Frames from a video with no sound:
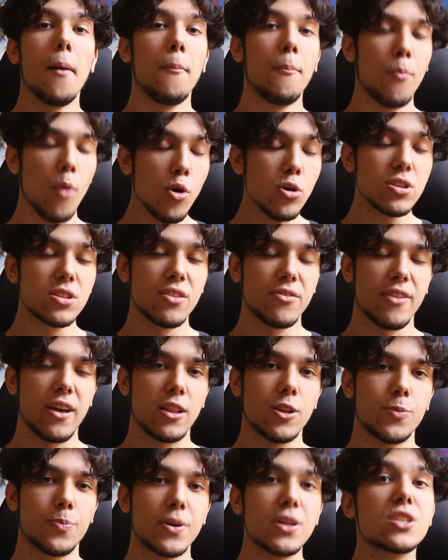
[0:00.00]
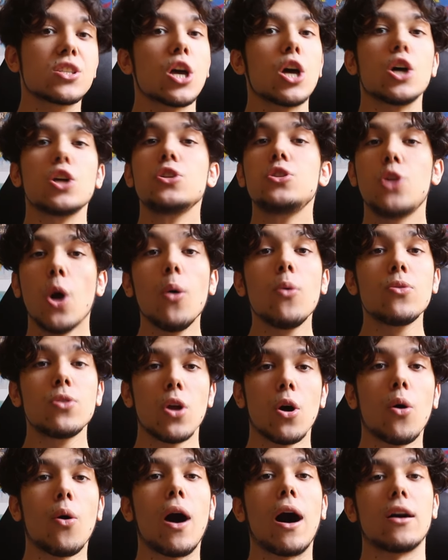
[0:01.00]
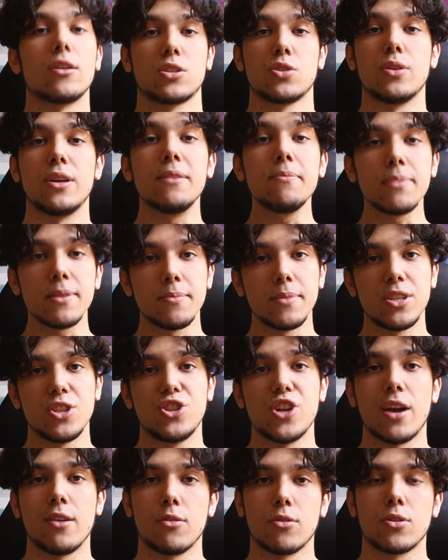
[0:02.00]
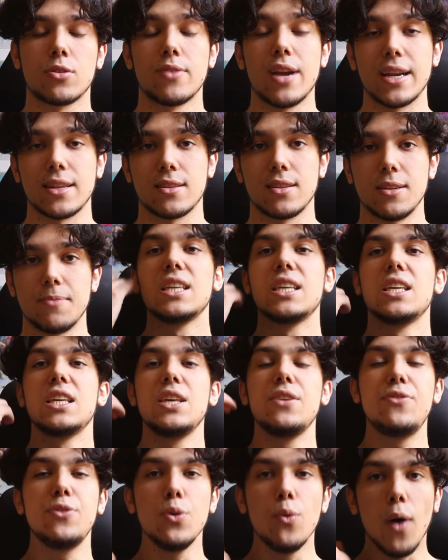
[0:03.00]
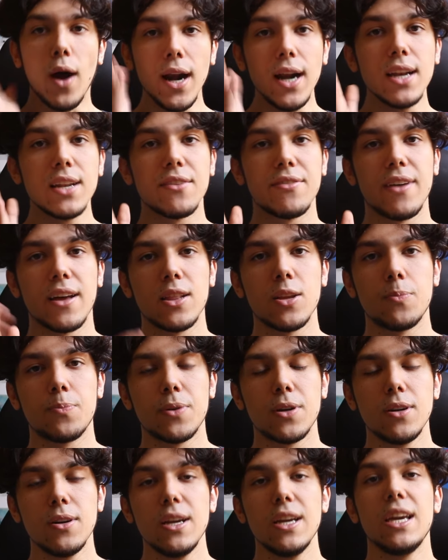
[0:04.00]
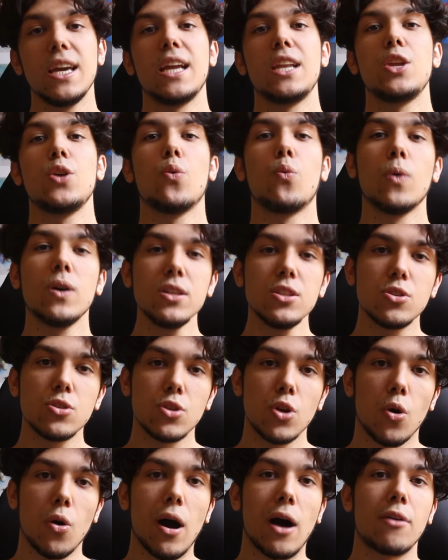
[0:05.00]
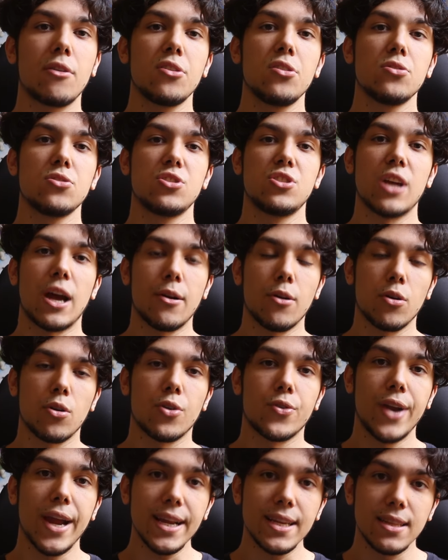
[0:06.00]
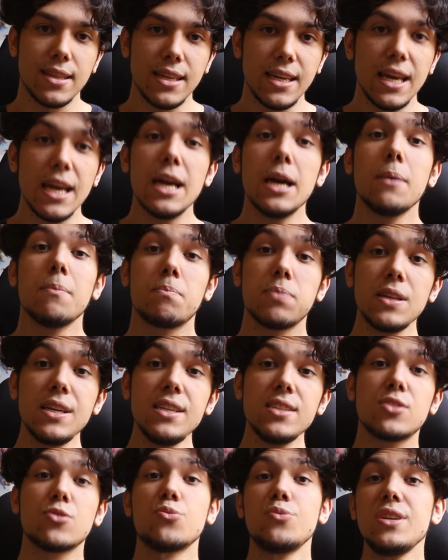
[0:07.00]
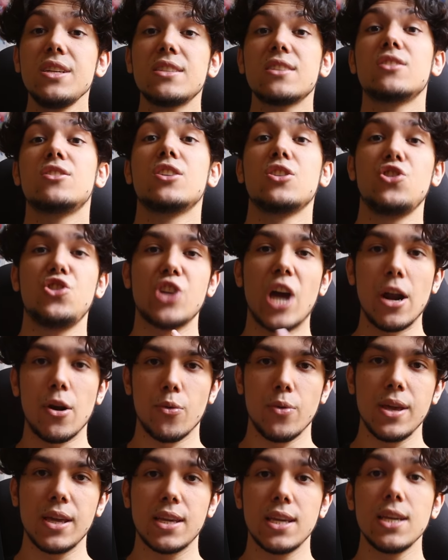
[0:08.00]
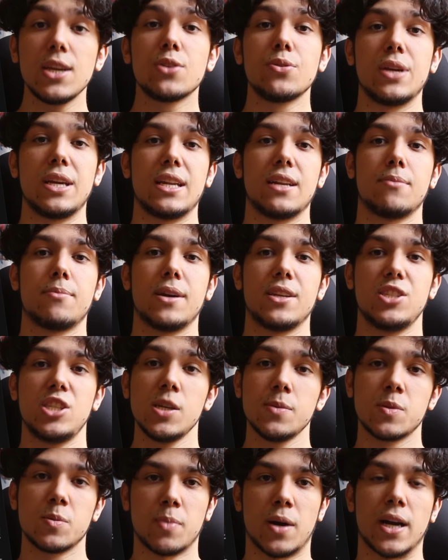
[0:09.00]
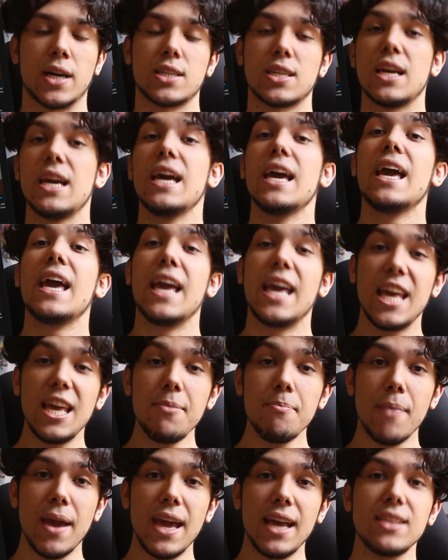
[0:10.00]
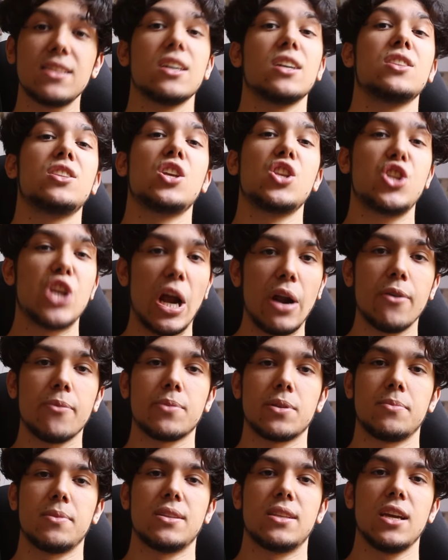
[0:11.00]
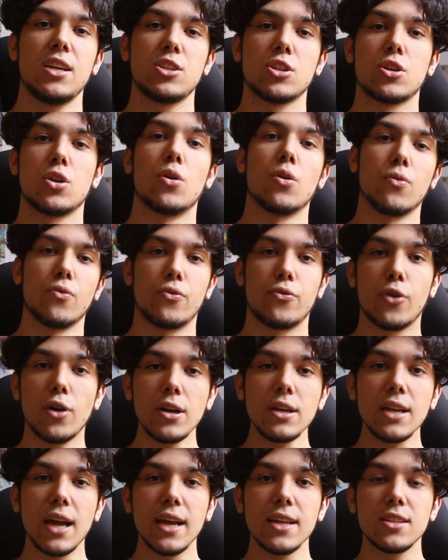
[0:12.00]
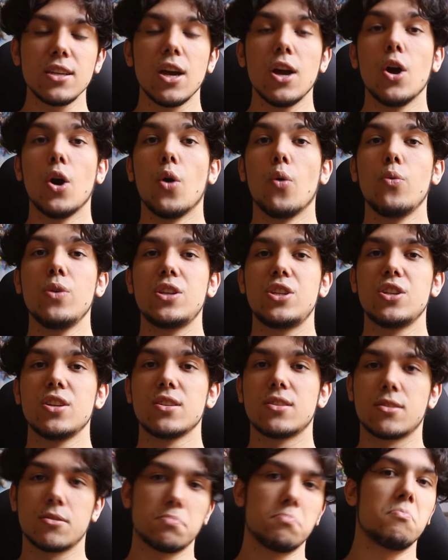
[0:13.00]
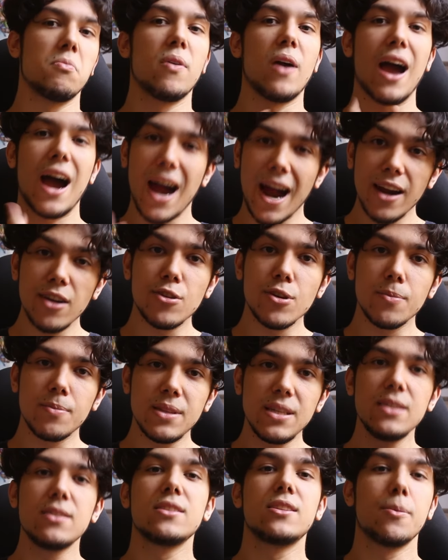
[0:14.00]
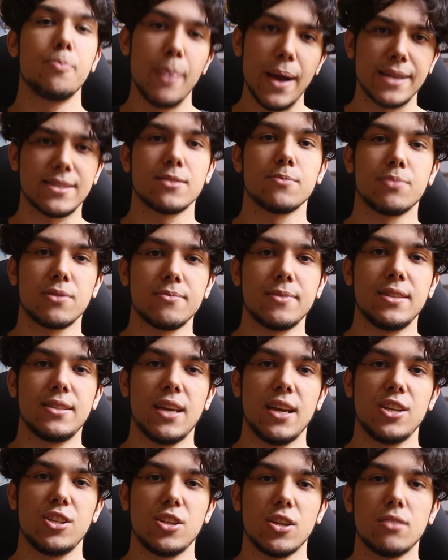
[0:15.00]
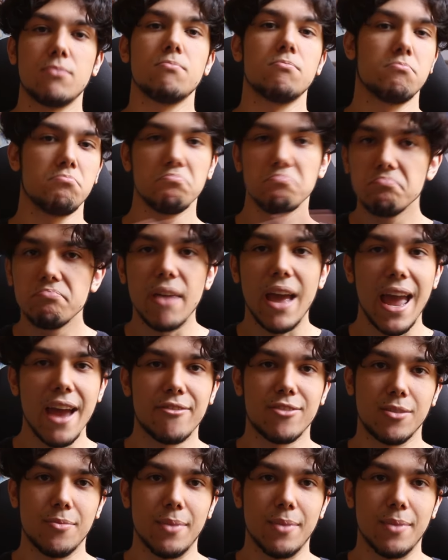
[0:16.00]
most developers don't know how to implement gyro correctly. If you are a developer and you want to know how to use gyro correctly, please read the gyro wiki created by JibbSmart. He made the gyro implementation on Fortnite, which is arguably the best implementation ever